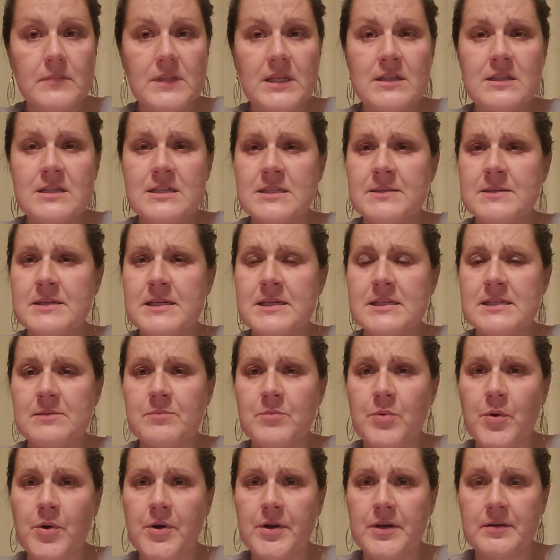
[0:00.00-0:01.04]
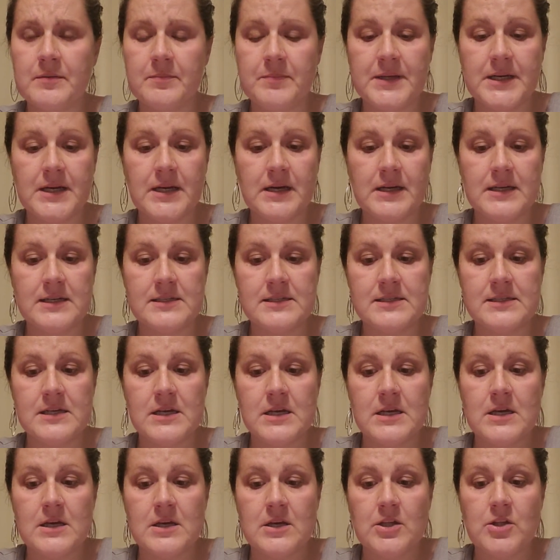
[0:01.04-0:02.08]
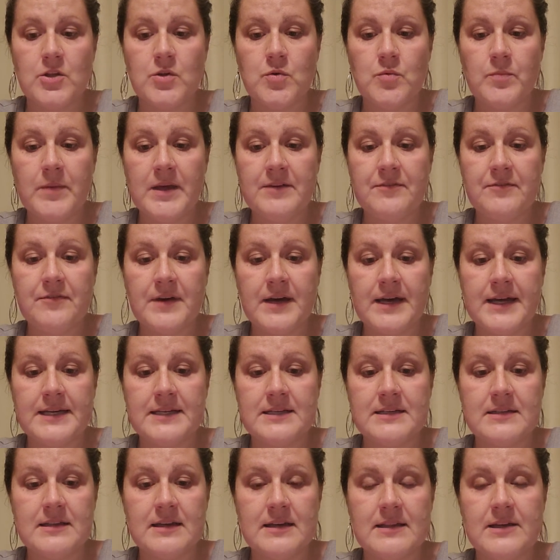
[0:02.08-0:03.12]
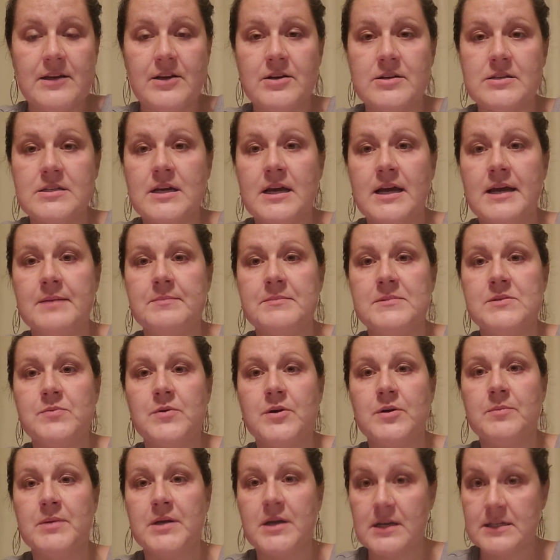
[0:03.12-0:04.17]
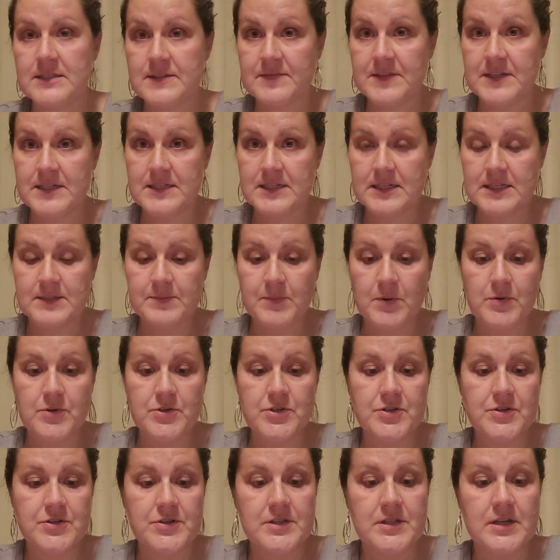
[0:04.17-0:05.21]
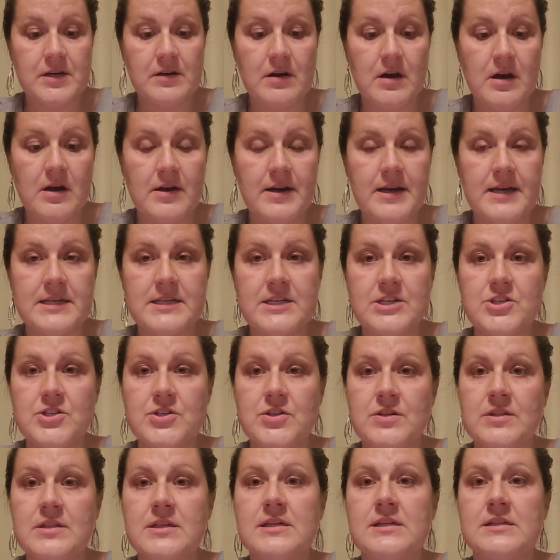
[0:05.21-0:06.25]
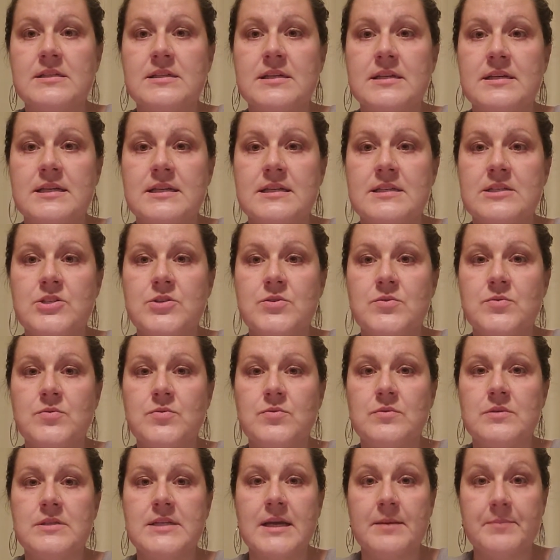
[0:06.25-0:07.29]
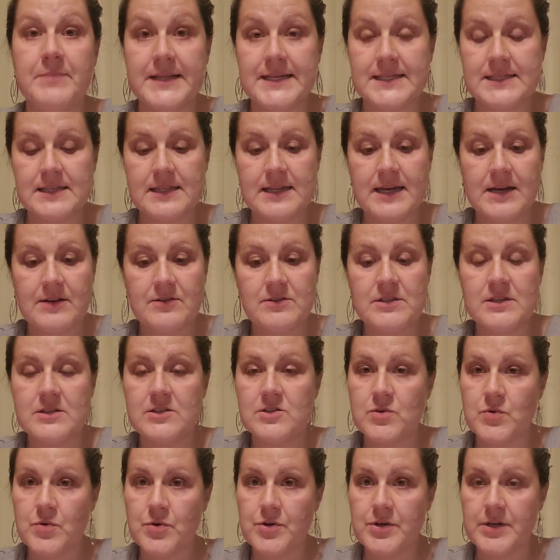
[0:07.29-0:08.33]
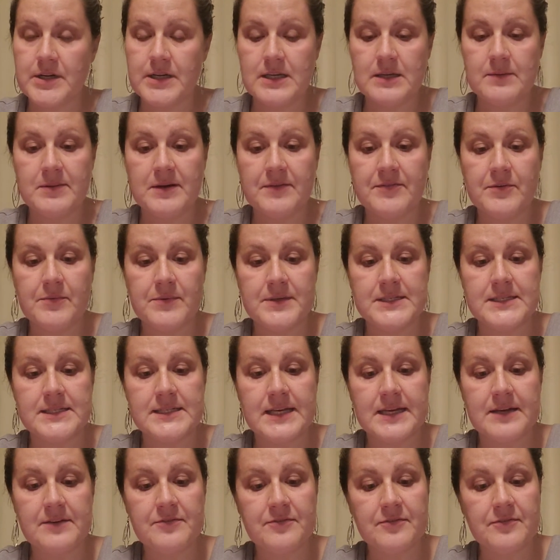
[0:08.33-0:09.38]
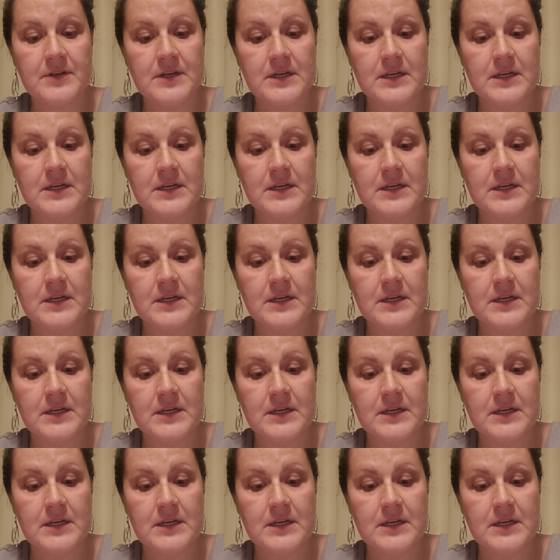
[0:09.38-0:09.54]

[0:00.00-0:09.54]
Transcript: This is important because you may find that there are times where, because of these exposures, there are additional things that need to take place in the houses in order to keep everyone safe.